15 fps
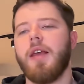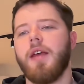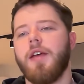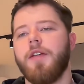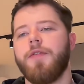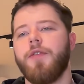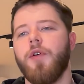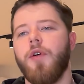
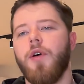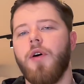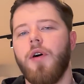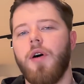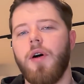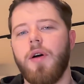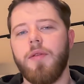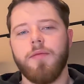
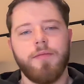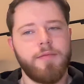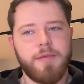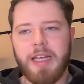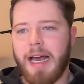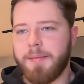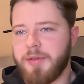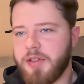for
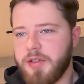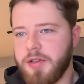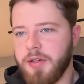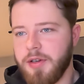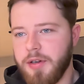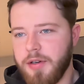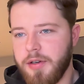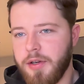dApps
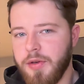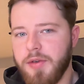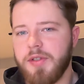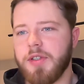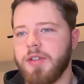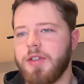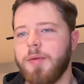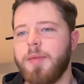to use
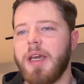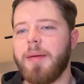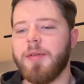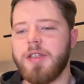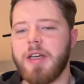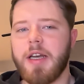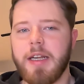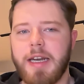and to be able
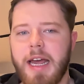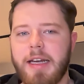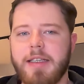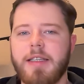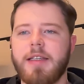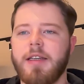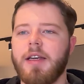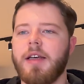to
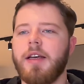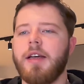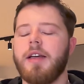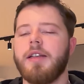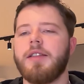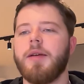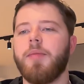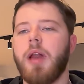connect
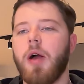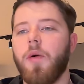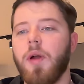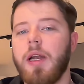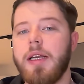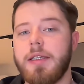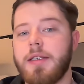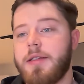to Plug
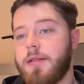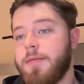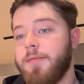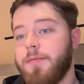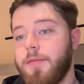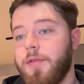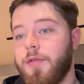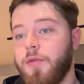Wallet
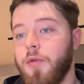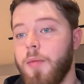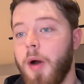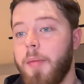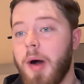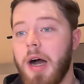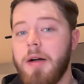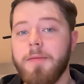through
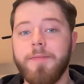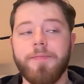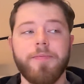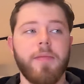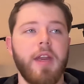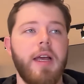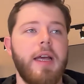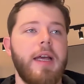mobile.
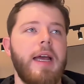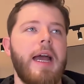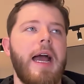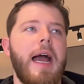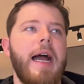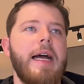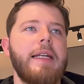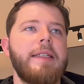
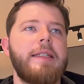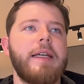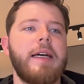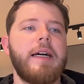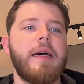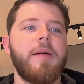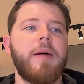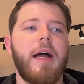And
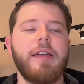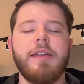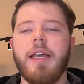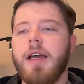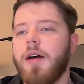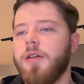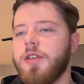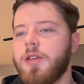
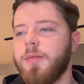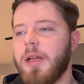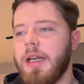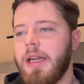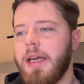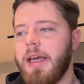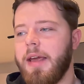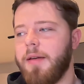
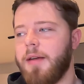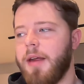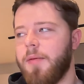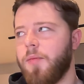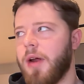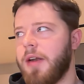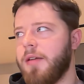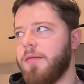ultimately it
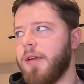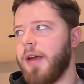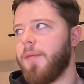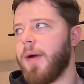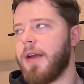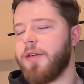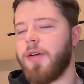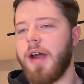
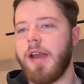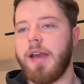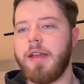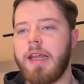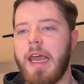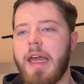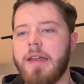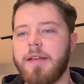went great in
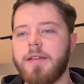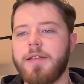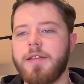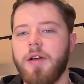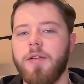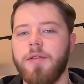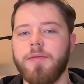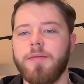the end.
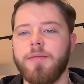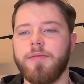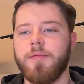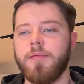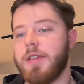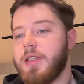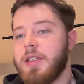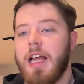So
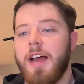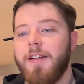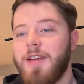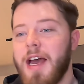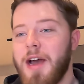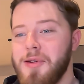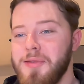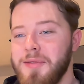it's live
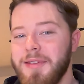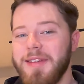now.